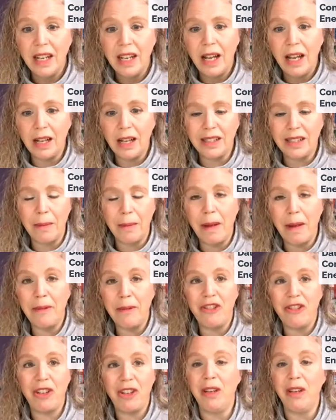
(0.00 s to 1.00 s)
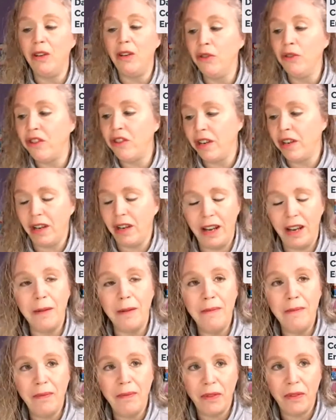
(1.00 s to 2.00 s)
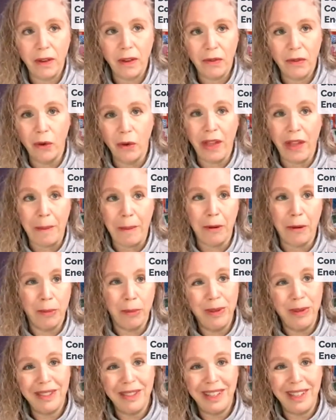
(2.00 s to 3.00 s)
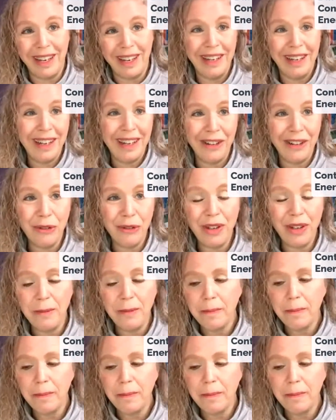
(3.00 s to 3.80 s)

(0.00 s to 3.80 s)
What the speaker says: Except maybe she used him for that purpose to get in country.